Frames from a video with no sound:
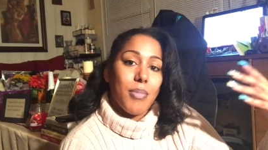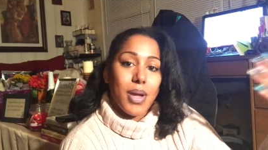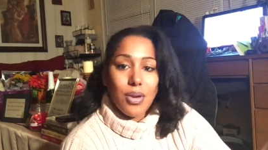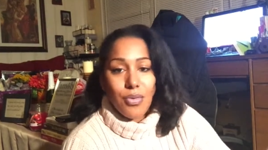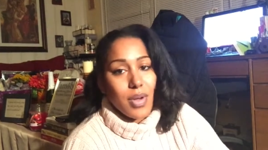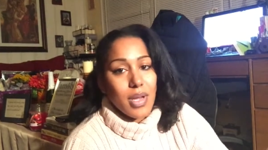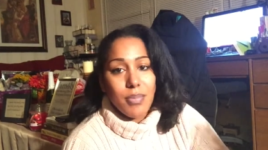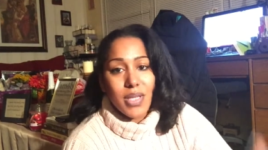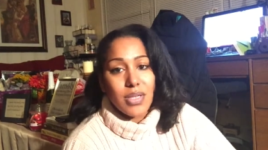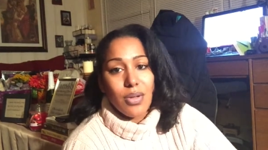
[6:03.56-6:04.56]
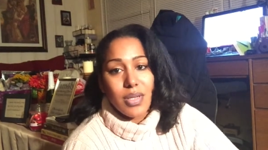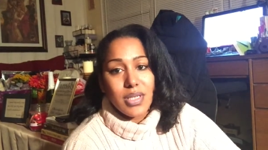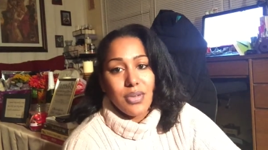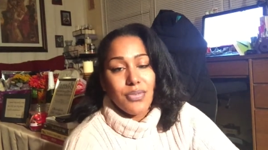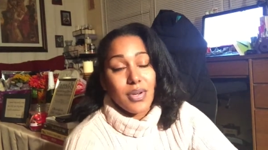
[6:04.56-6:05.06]
my career to be totally
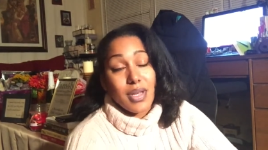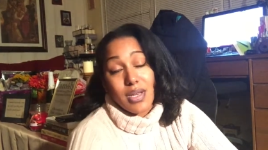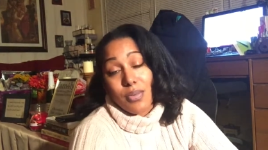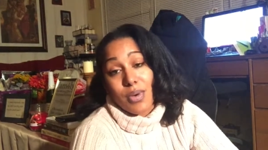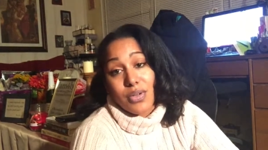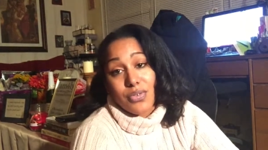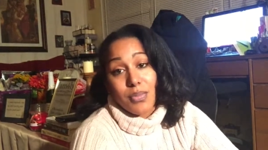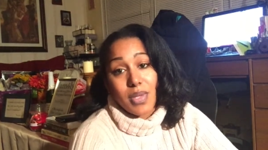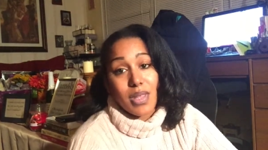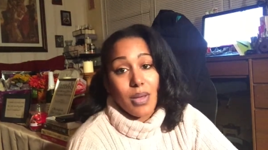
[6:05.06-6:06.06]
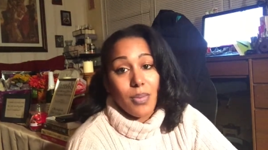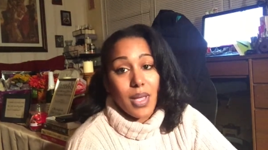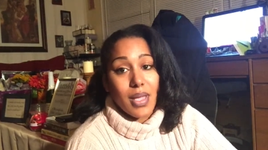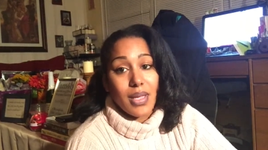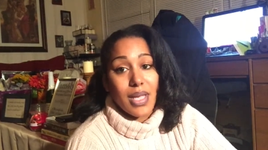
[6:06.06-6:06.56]
different. And it works for me that
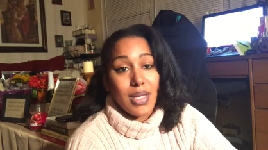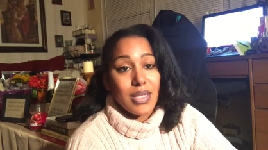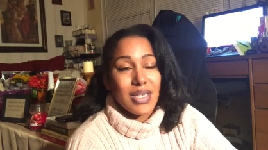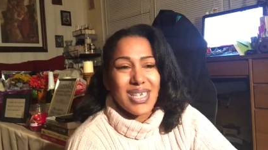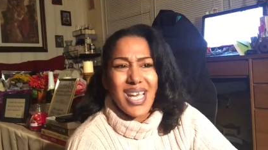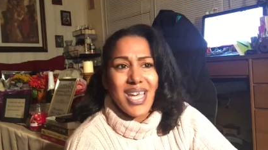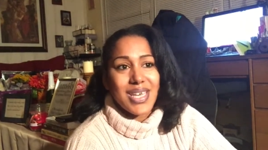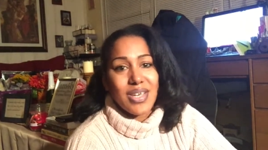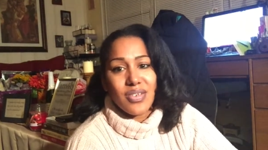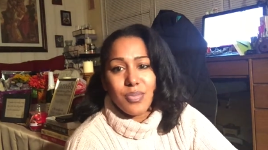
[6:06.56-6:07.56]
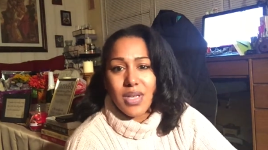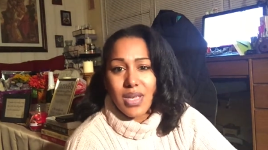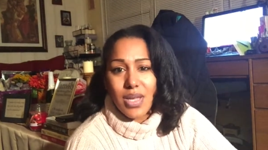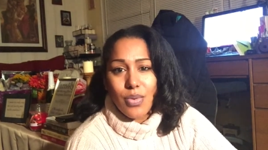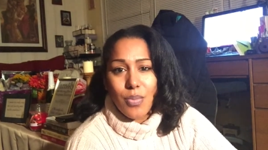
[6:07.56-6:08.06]
way. It kind of gives me an
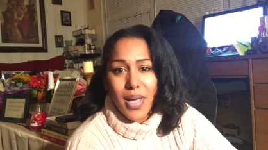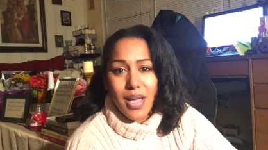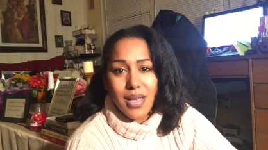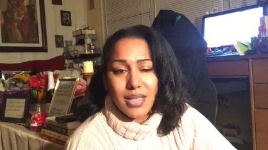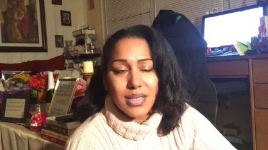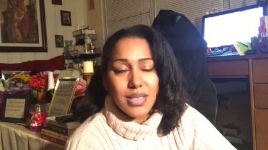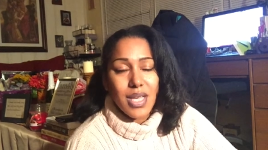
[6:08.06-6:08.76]
equal balance.